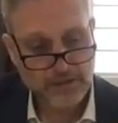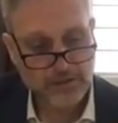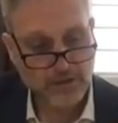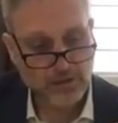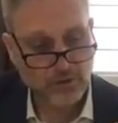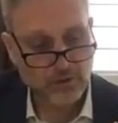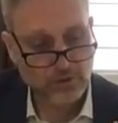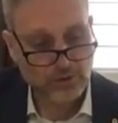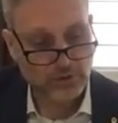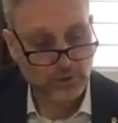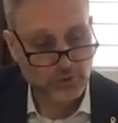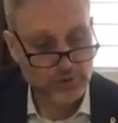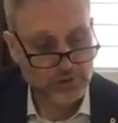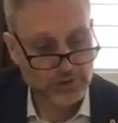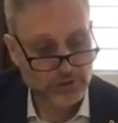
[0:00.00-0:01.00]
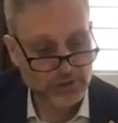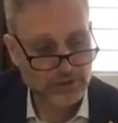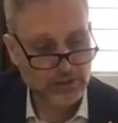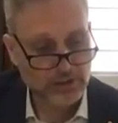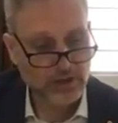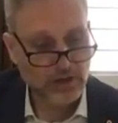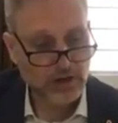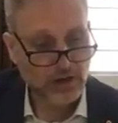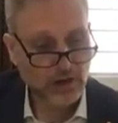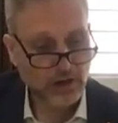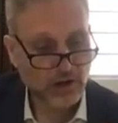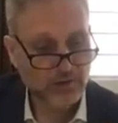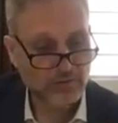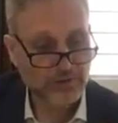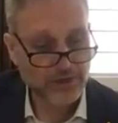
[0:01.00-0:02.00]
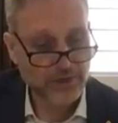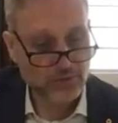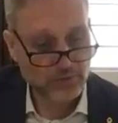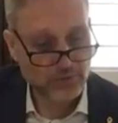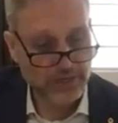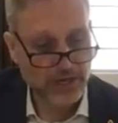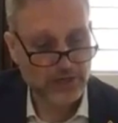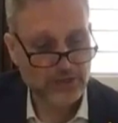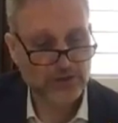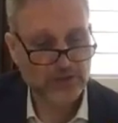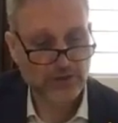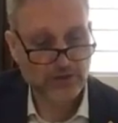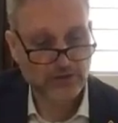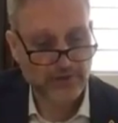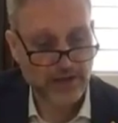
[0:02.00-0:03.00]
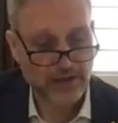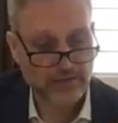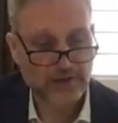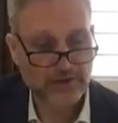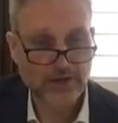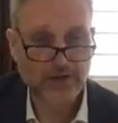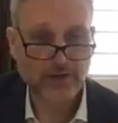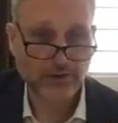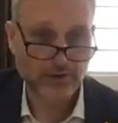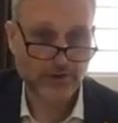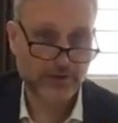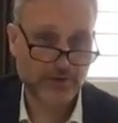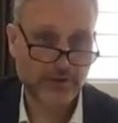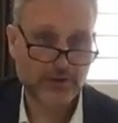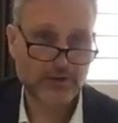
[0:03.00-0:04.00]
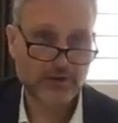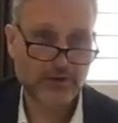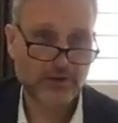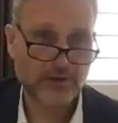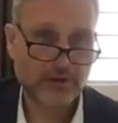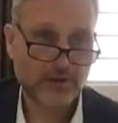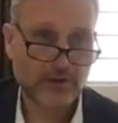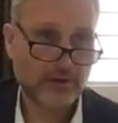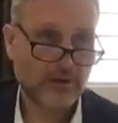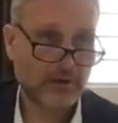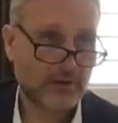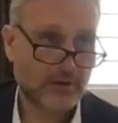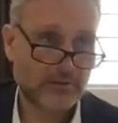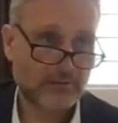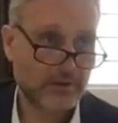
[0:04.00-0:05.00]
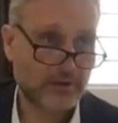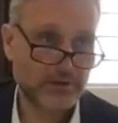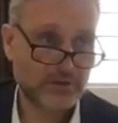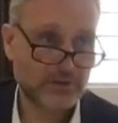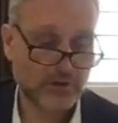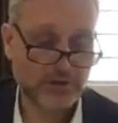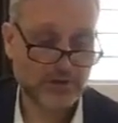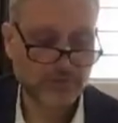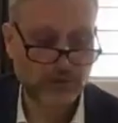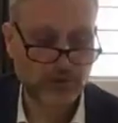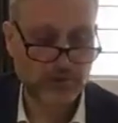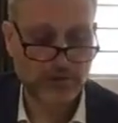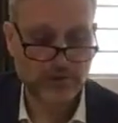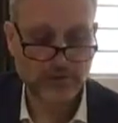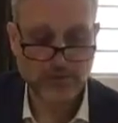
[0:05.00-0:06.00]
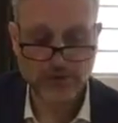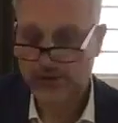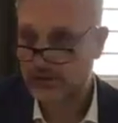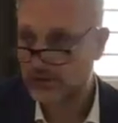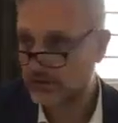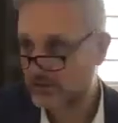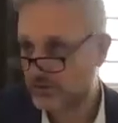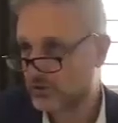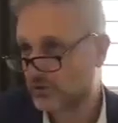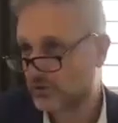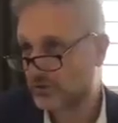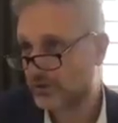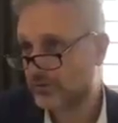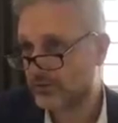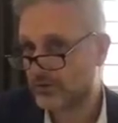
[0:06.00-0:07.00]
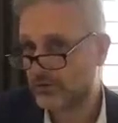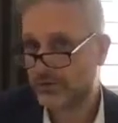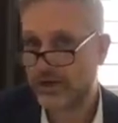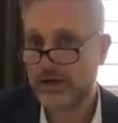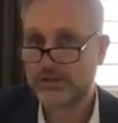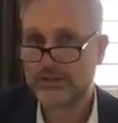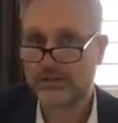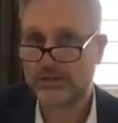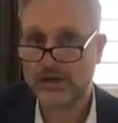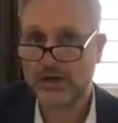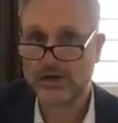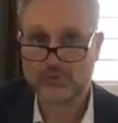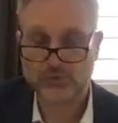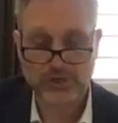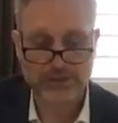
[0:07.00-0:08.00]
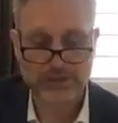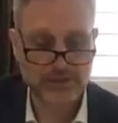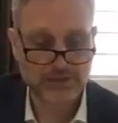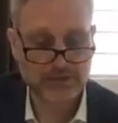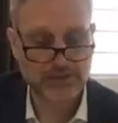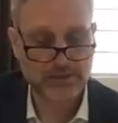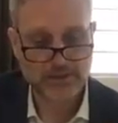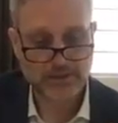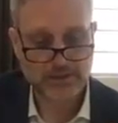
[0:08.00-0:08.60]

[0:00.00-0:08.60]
The conclusion of the creation of heaven and earth. Very straightforward, right? It's the story of creation, God rested,